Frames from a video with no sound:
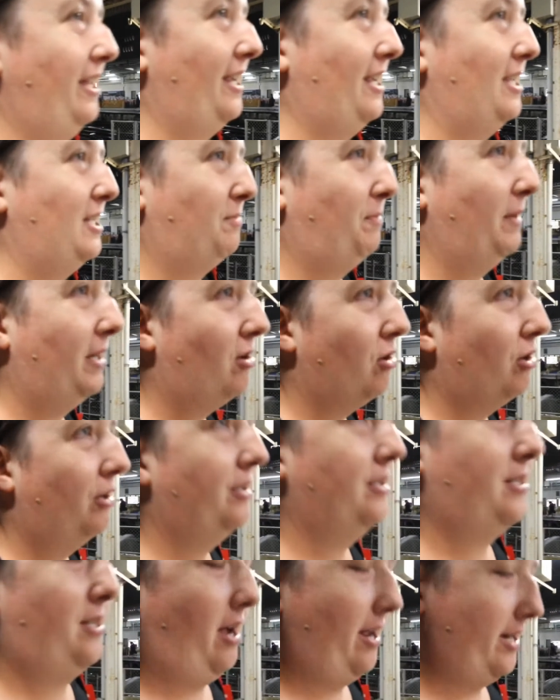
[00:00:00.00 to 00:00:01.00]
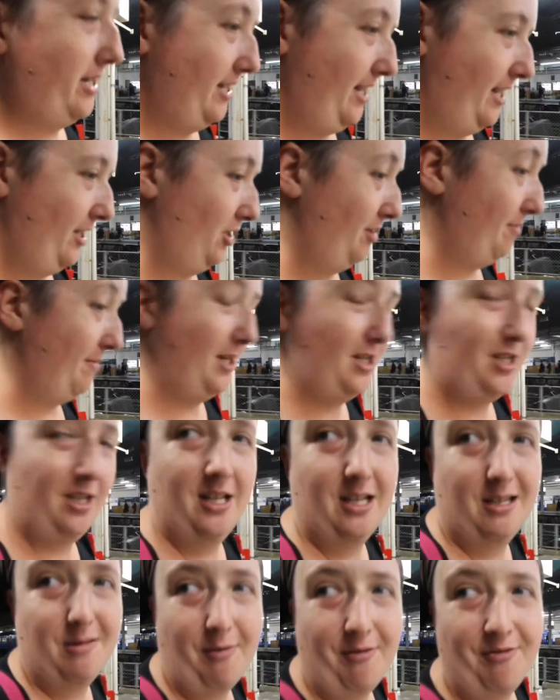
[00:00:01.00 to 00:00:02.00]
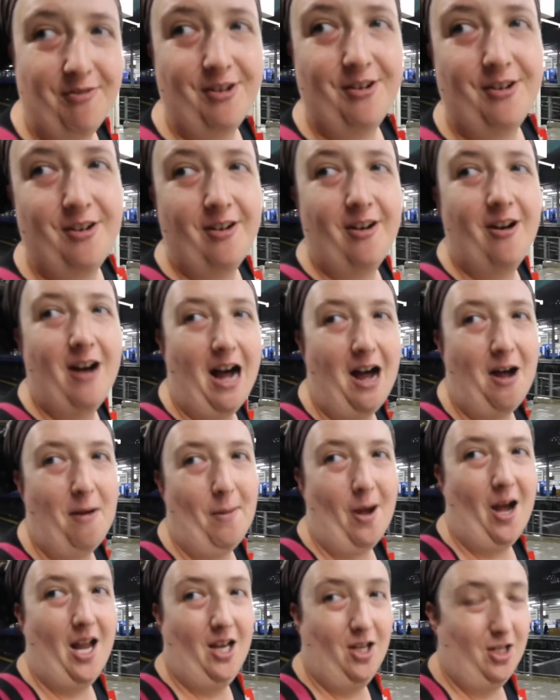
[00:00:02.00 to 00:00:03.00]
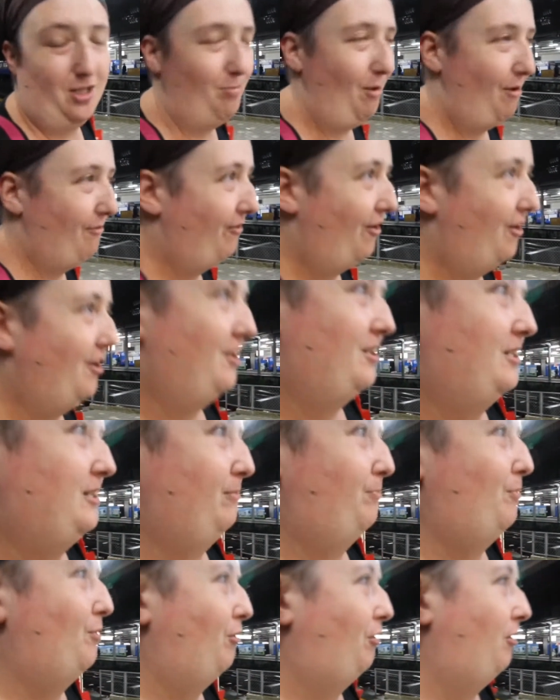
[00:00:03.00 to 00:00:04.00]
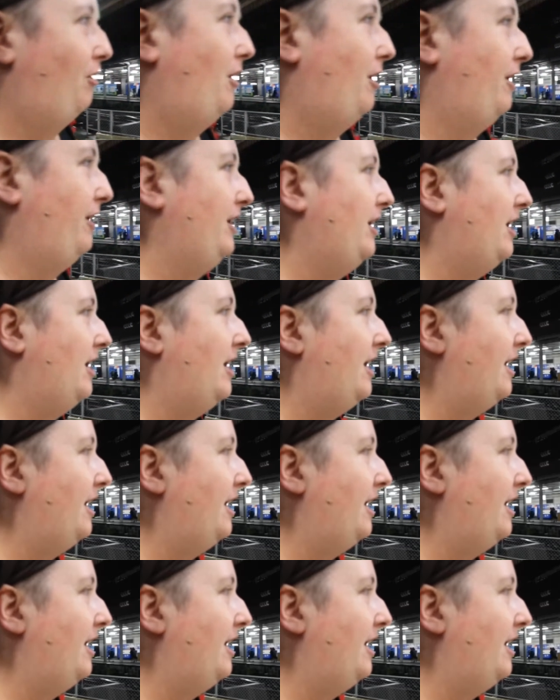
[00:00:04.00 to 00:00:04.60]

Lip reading: thing is, because I didn't actually mention this before, I lost my phone in Sapporo.